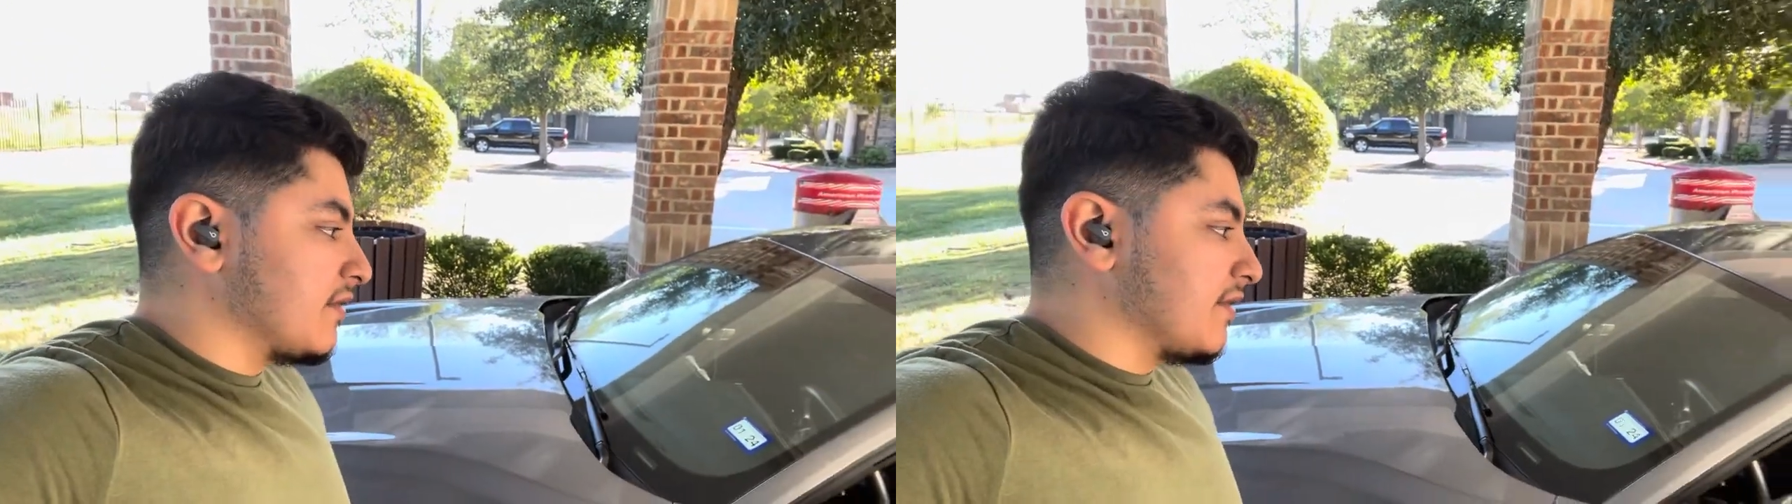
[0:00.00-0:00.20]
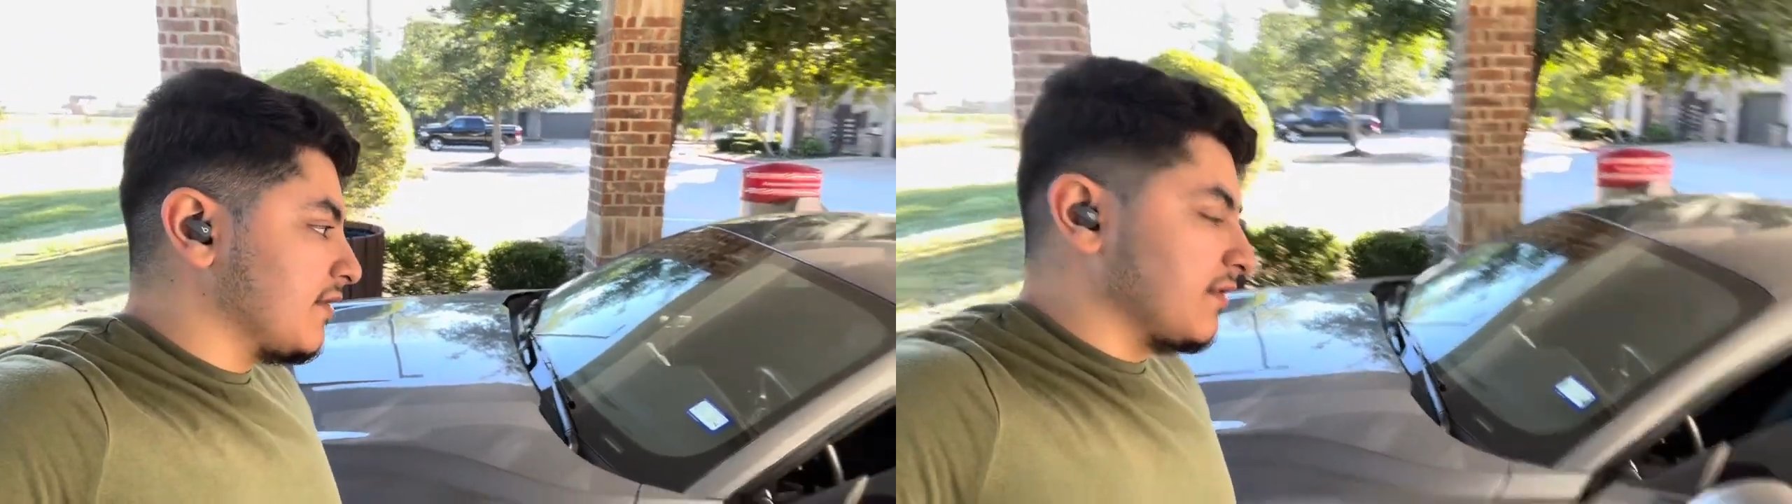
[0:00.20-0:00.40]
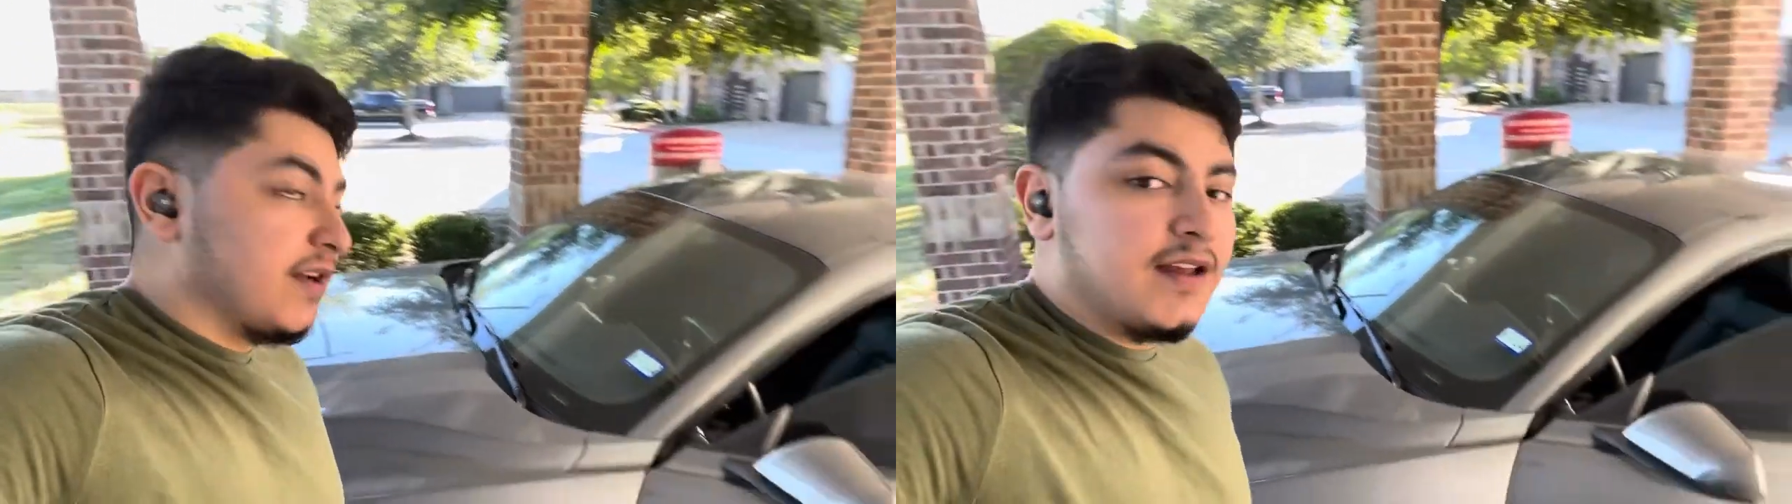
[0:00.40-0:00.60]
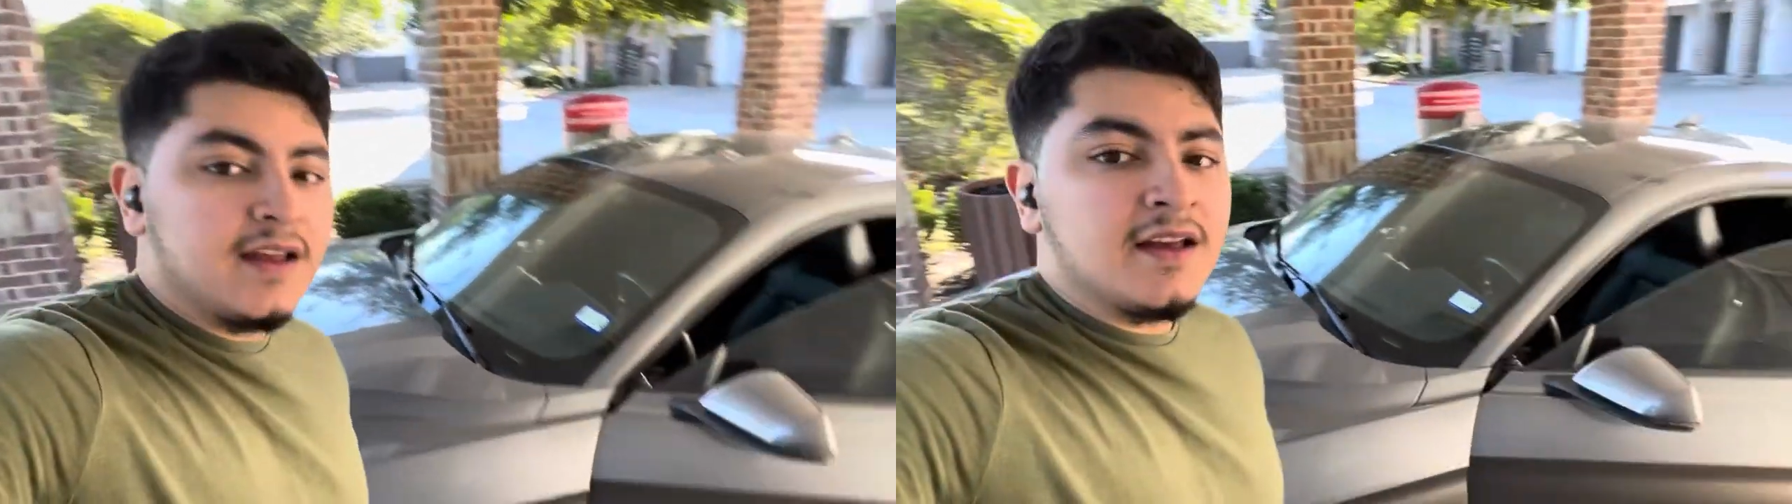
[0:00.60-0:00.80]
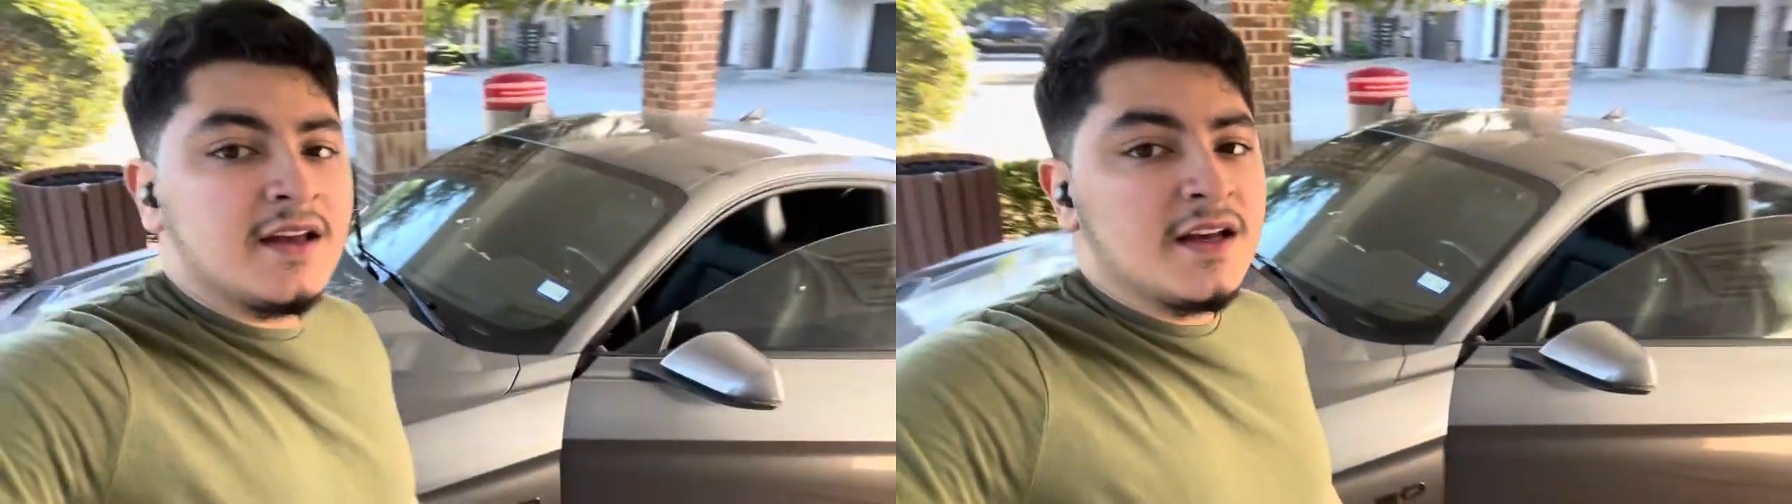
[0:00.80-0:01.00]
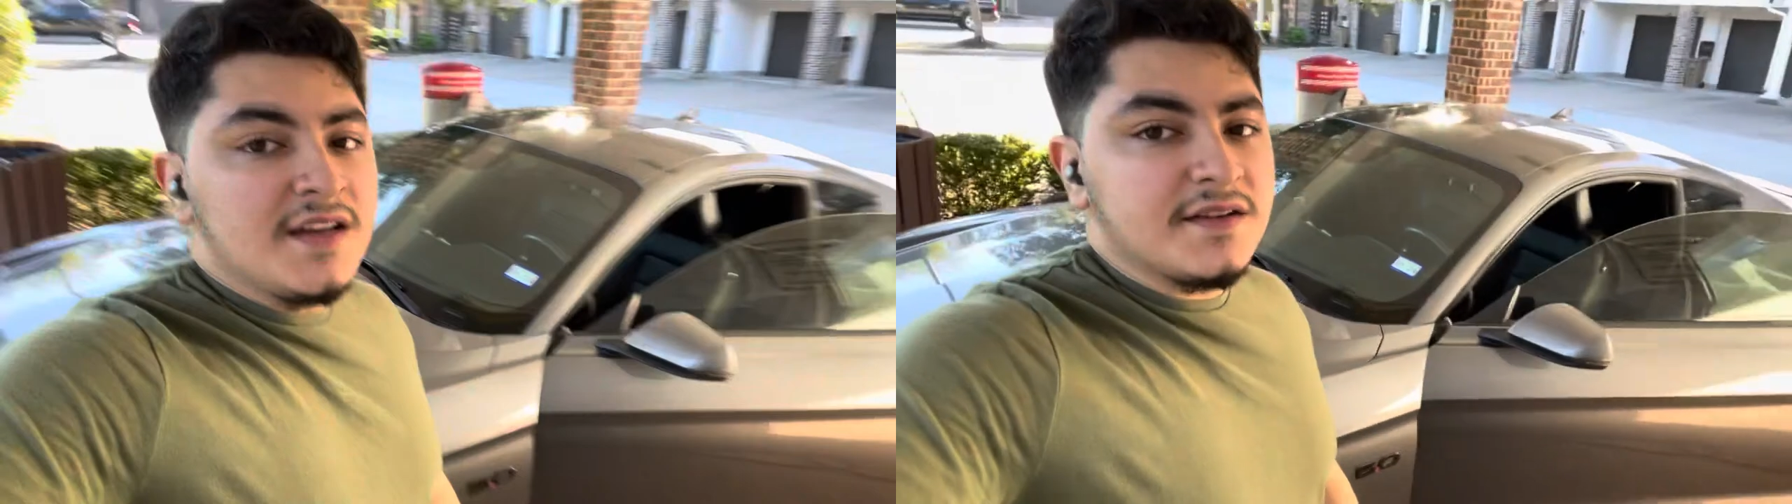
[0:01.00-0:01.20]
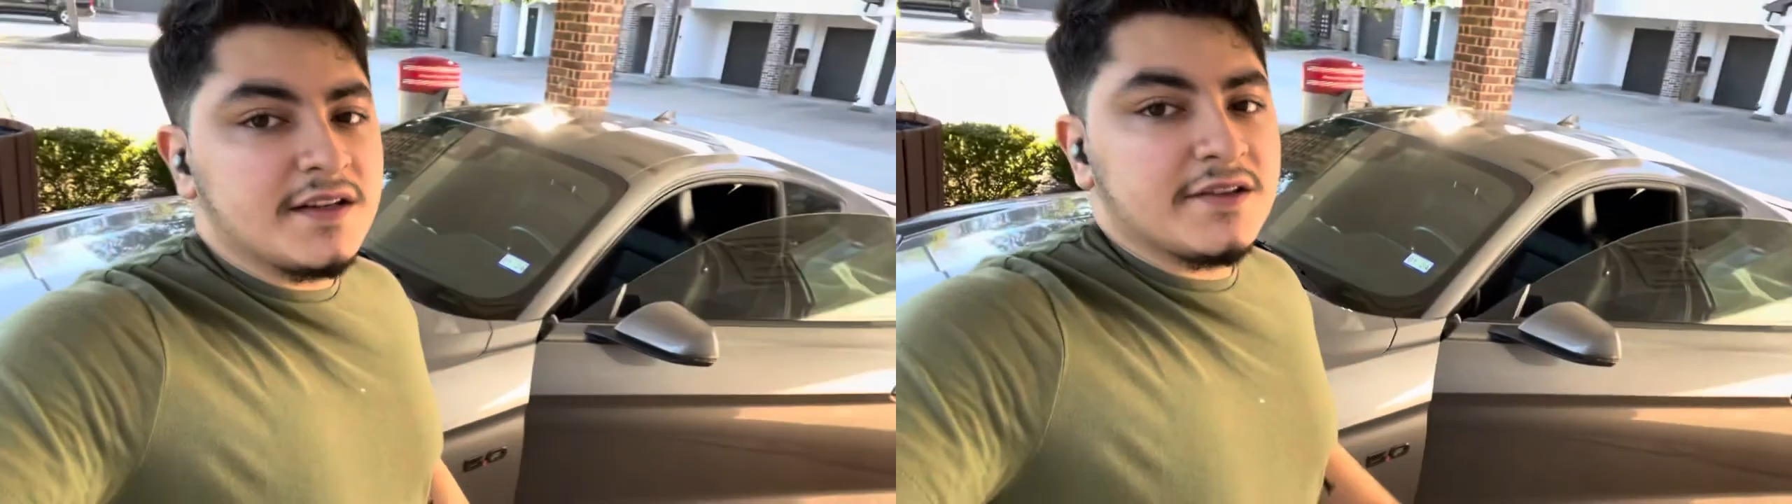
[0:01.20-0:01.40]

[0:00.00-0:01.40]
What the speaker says: So if you can